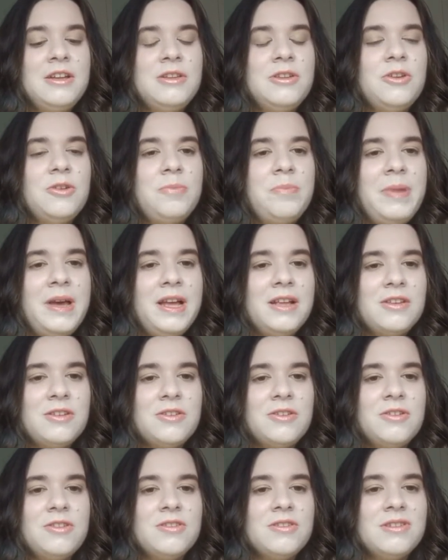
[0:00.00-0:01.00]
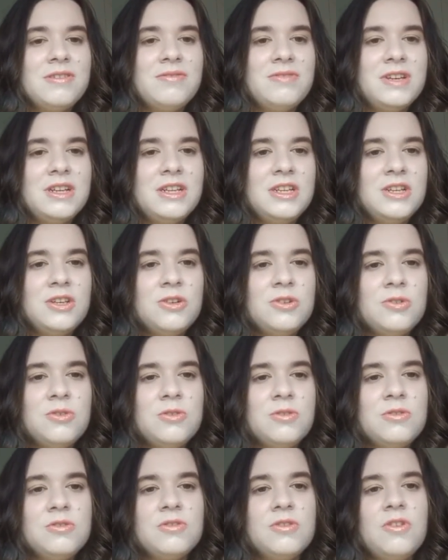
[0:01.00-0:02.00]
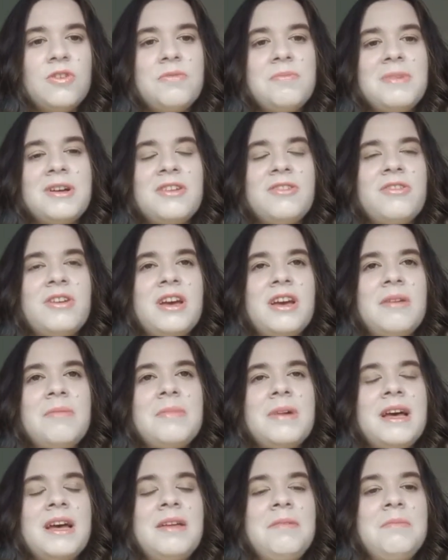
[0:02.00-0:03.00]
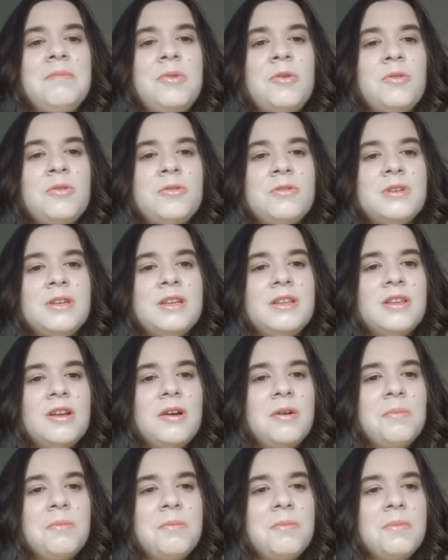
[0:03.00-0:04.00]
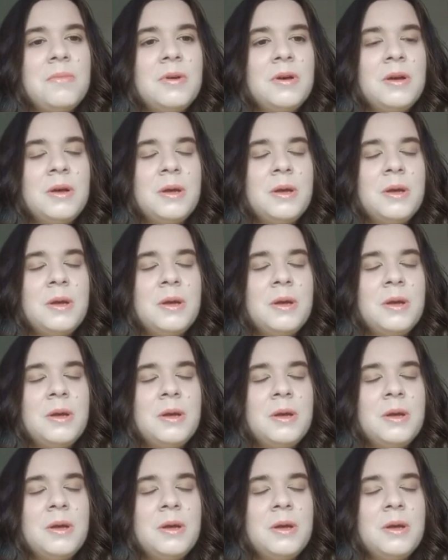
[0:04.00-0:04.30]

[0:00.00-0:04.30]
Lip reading: took pictures and videos of my trip and posted them